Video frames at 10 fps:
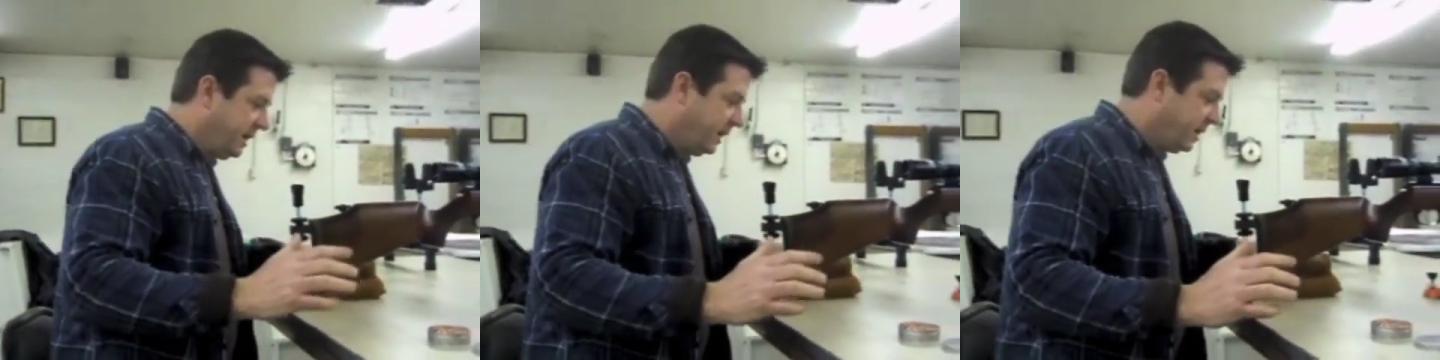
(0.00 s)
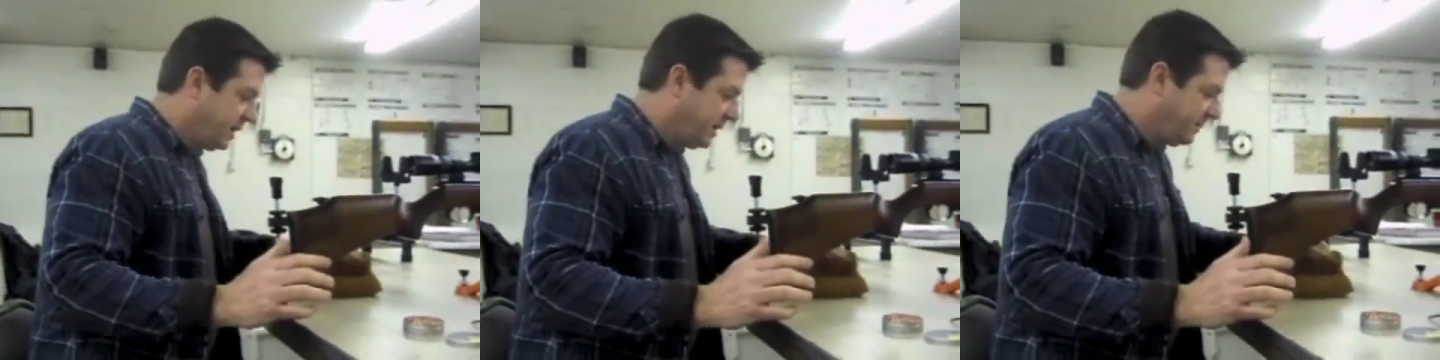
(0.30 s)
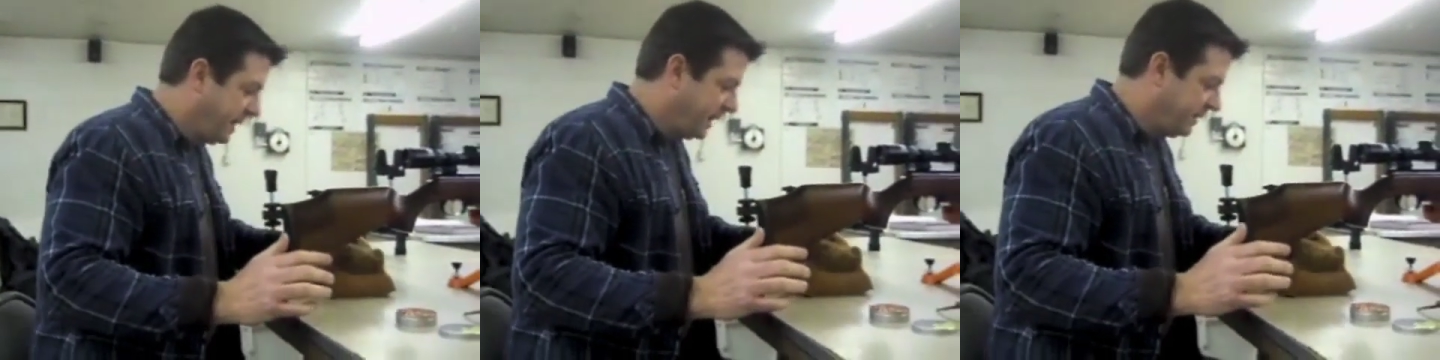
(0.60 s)

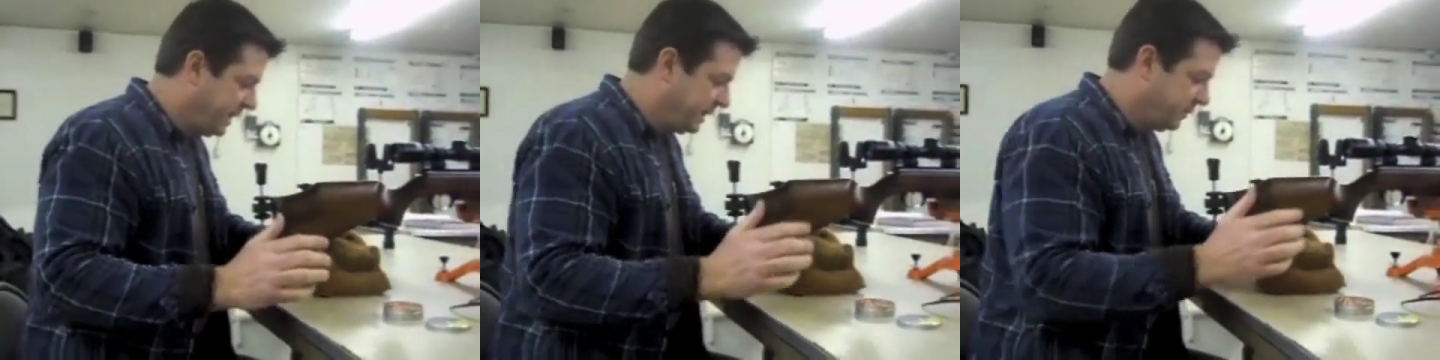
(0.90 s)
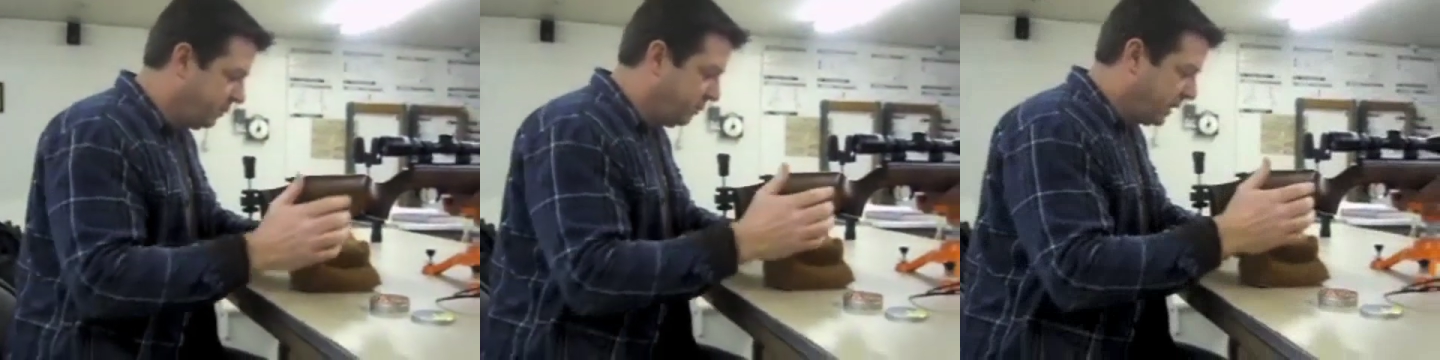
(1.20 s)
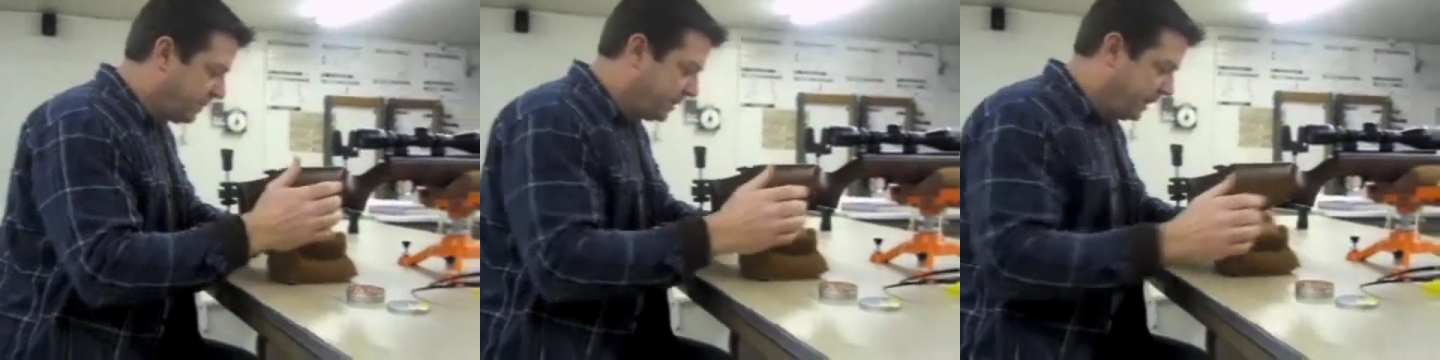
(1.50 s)
And then what
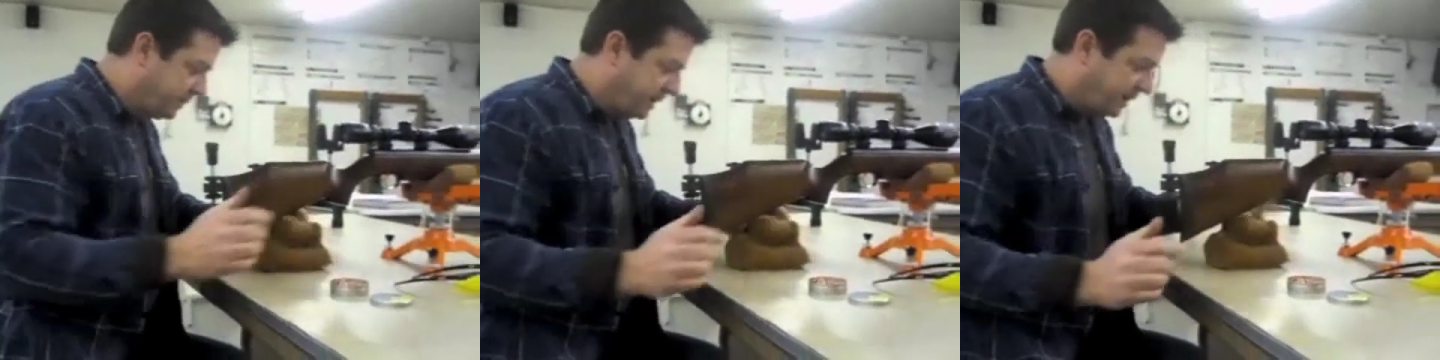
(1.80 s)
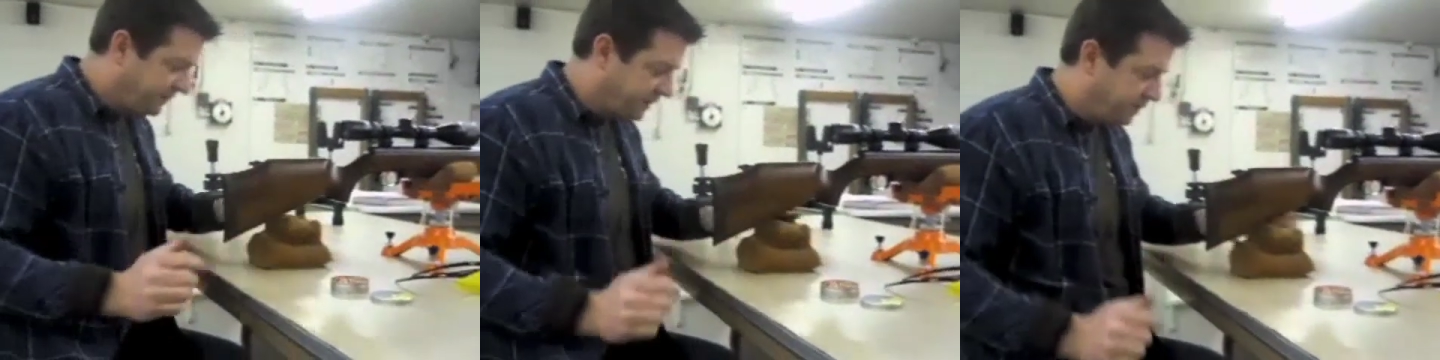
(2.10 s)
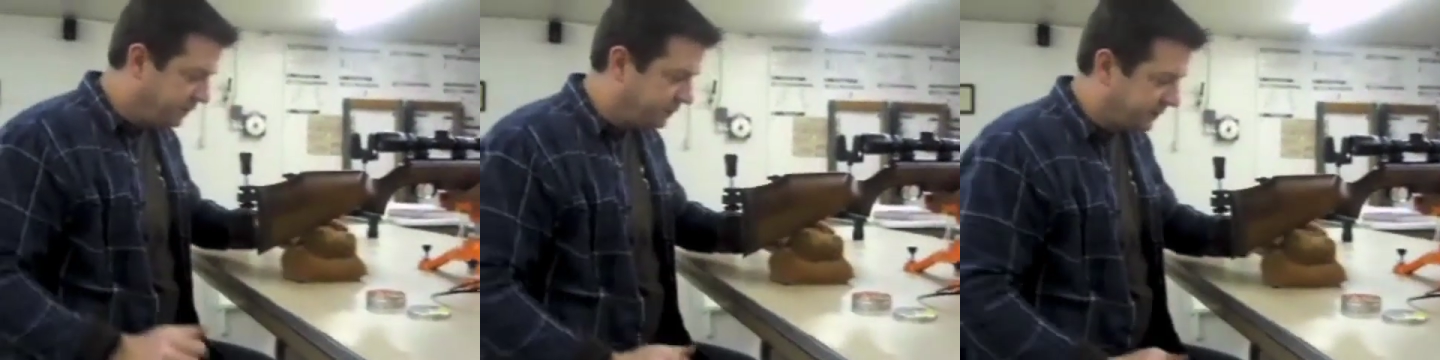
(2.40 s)
I'm not even going to
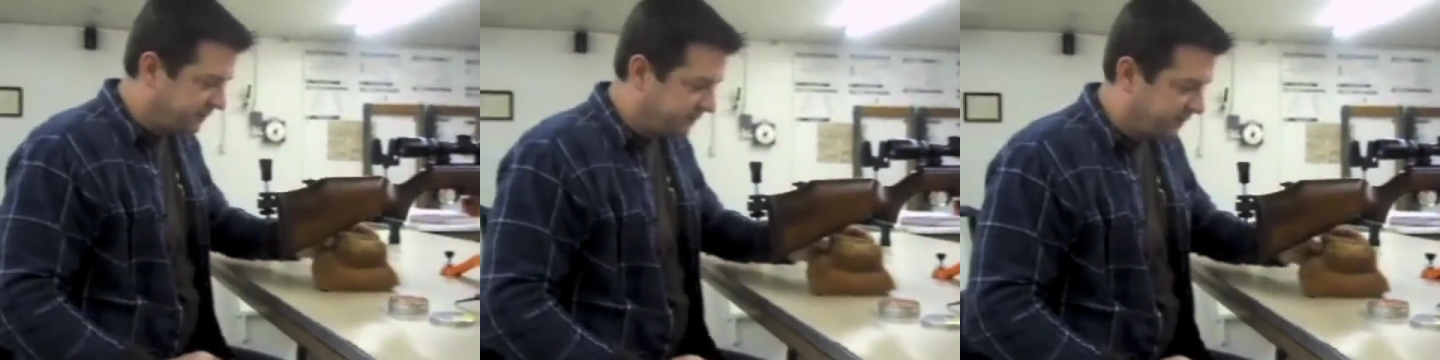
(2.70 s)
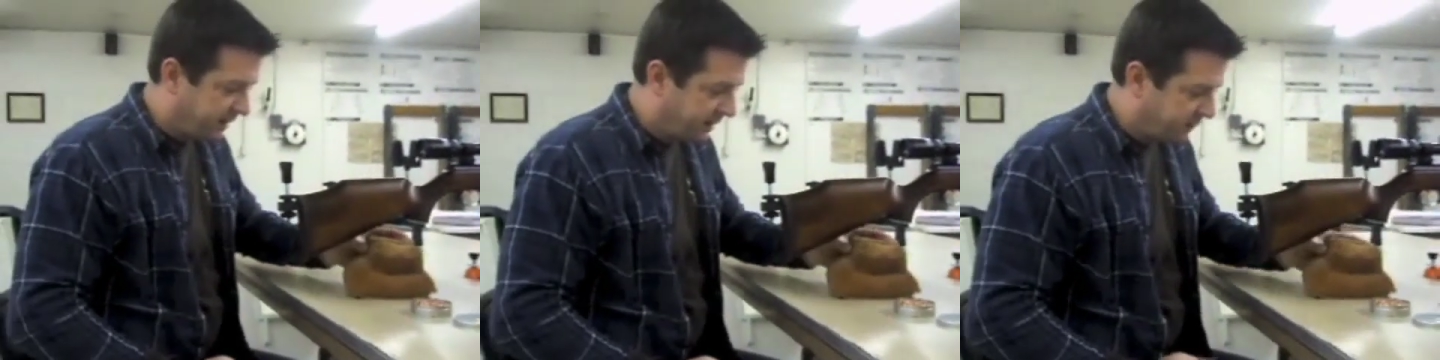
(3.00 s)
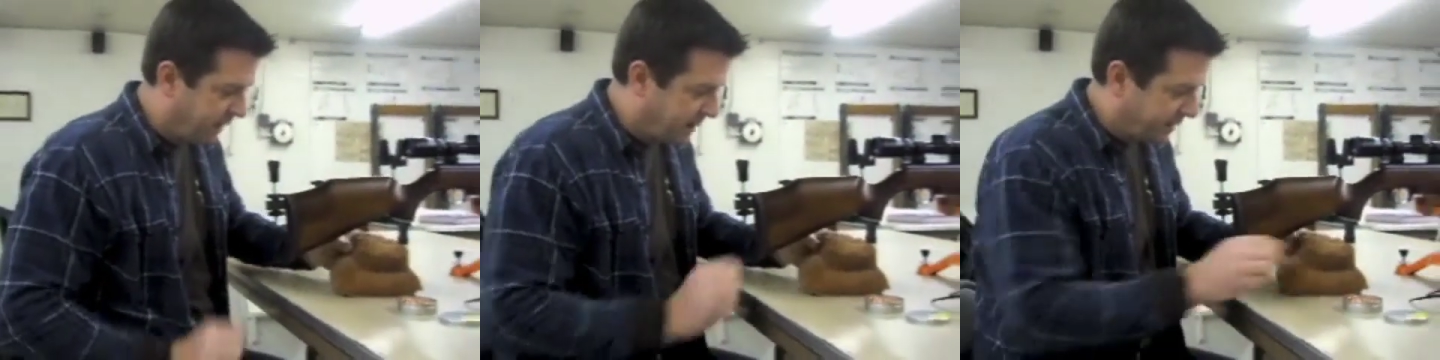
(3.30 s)
use this
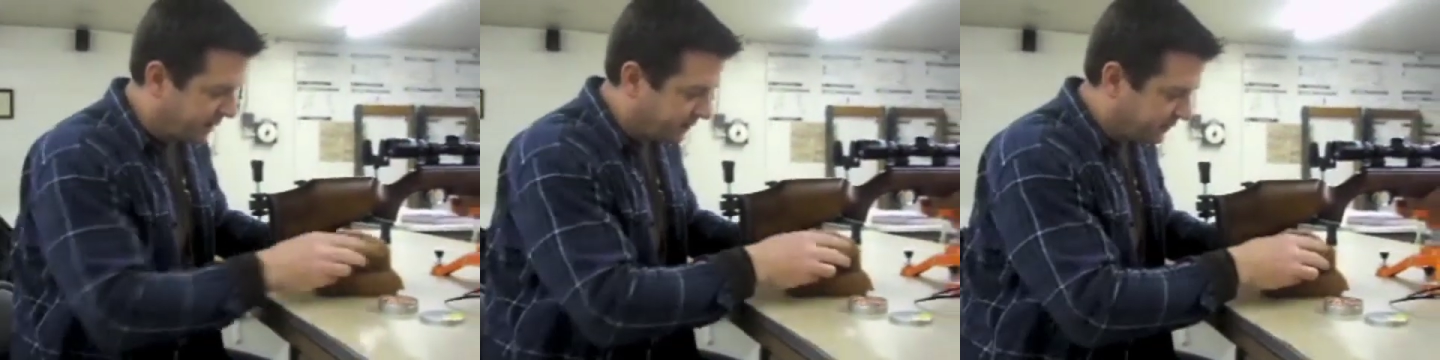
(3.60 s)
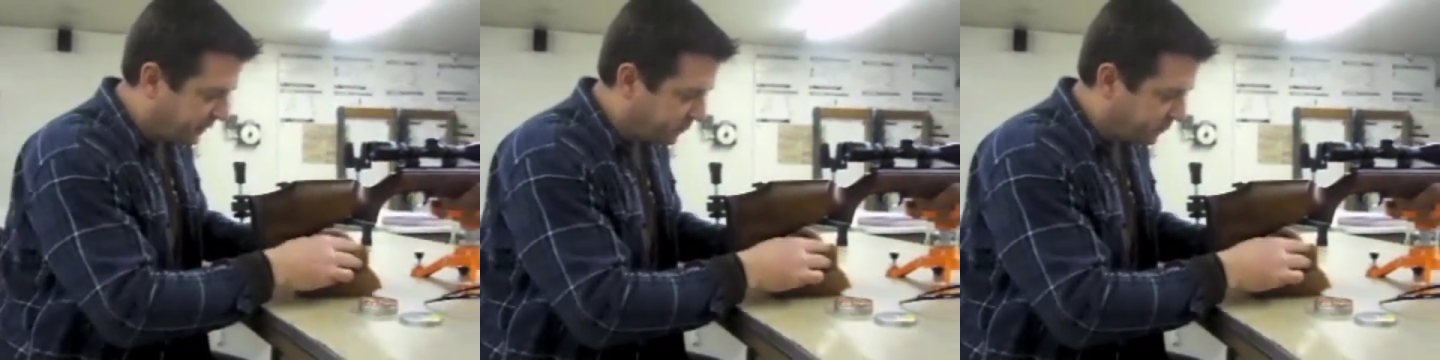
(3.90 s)
rabbit ears here.